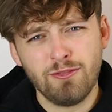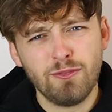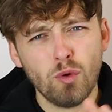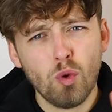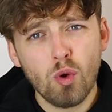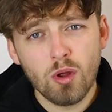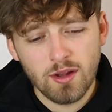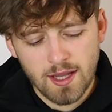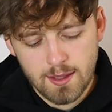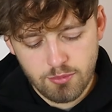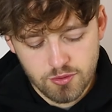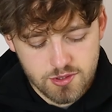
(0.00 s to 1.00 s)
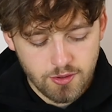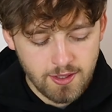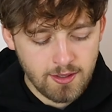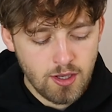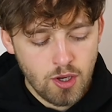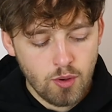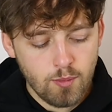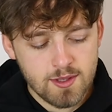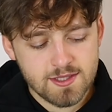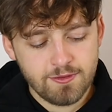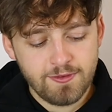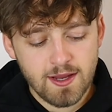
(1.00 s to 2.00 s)
4 labels on it,
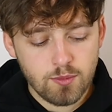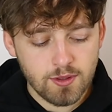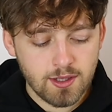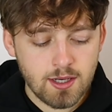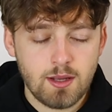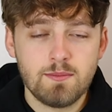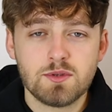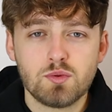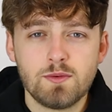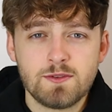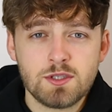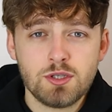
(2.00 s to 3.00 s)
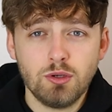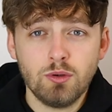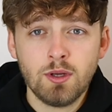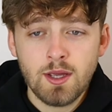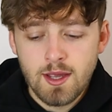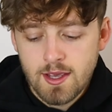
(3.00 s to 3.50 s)
whereas the fake one comes with 2.